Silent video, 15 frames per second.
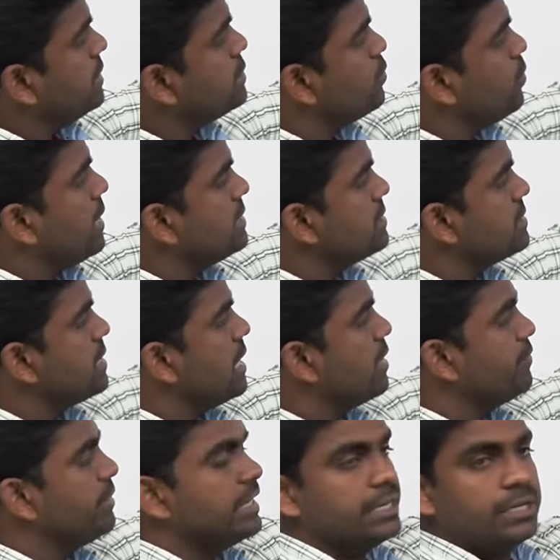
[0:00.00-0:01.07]
first one star
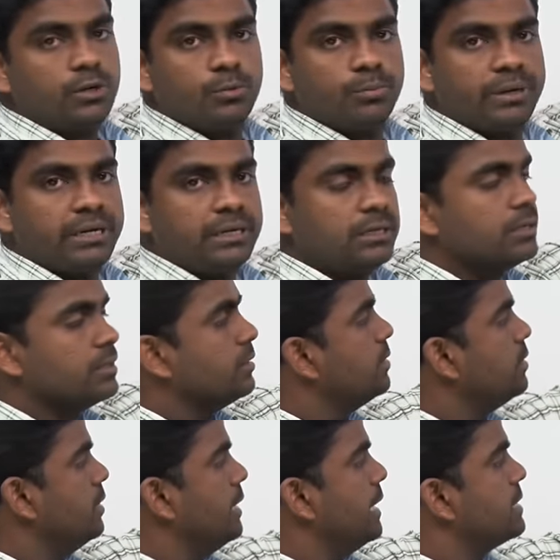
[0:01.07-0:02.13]
we need to print
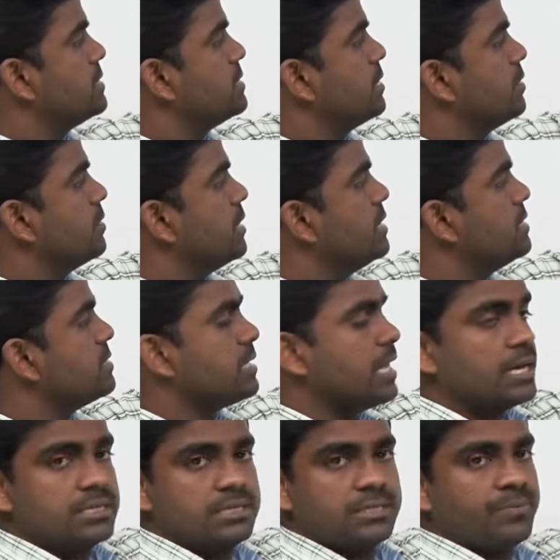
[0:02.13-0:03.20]
next three
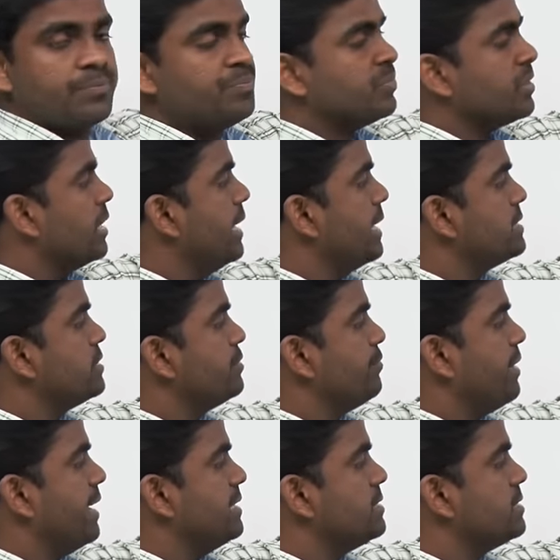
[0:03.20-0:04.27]
stars next
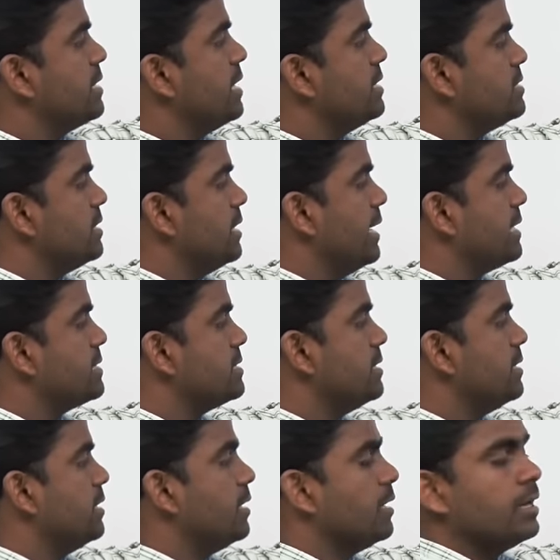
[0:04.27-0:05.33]
5 stars, next
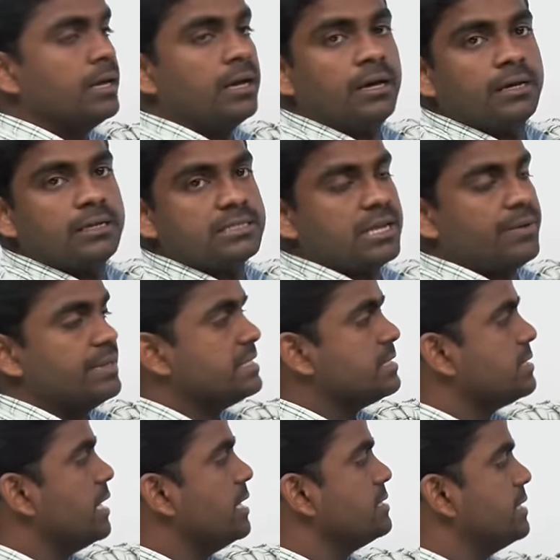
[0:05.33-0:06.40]
7
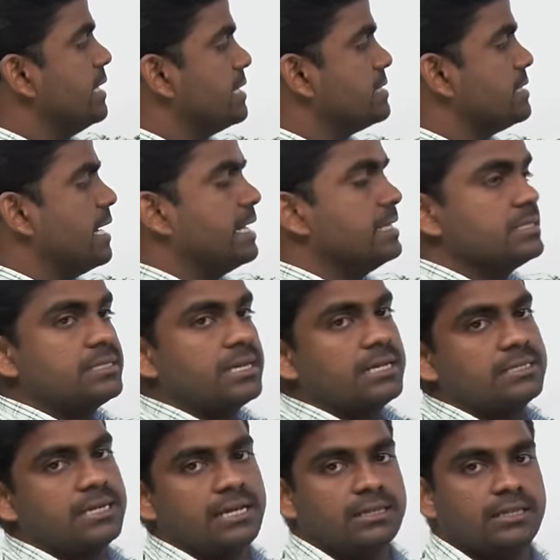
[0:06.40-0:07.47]
stars, next 9
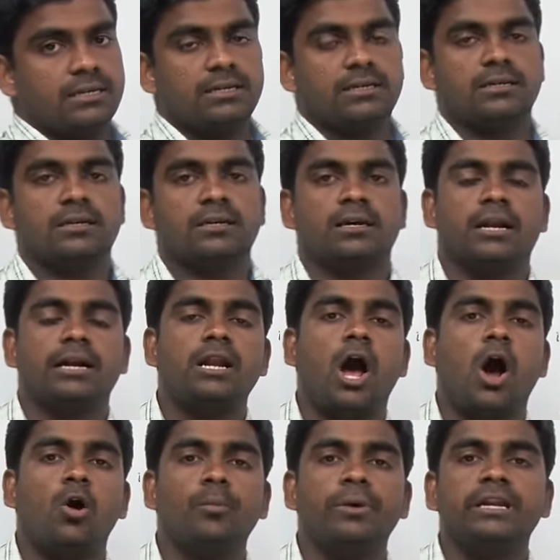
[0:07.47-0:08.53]
stars like that, right.
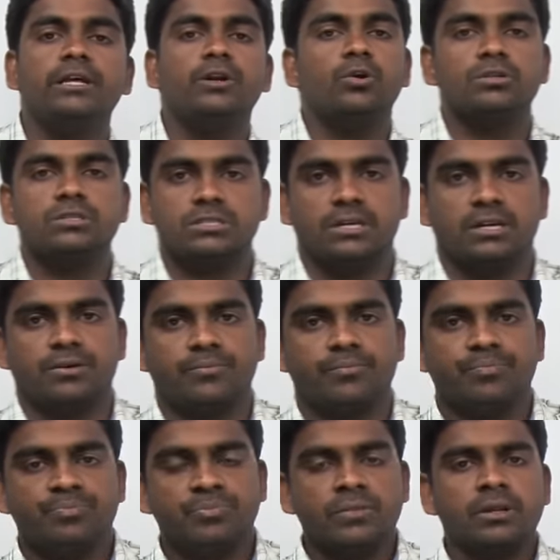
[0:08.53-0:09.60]
How many rows sir?
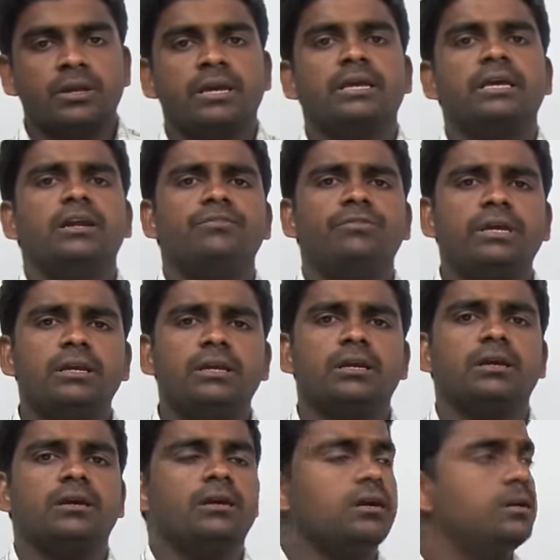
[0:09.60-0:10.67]
Here we,
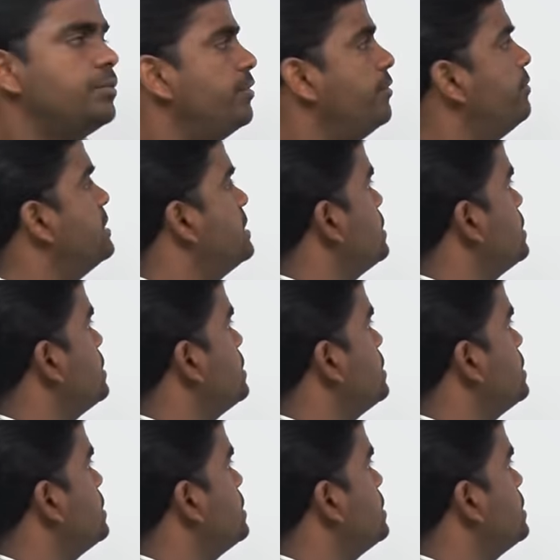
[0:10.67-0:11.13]
we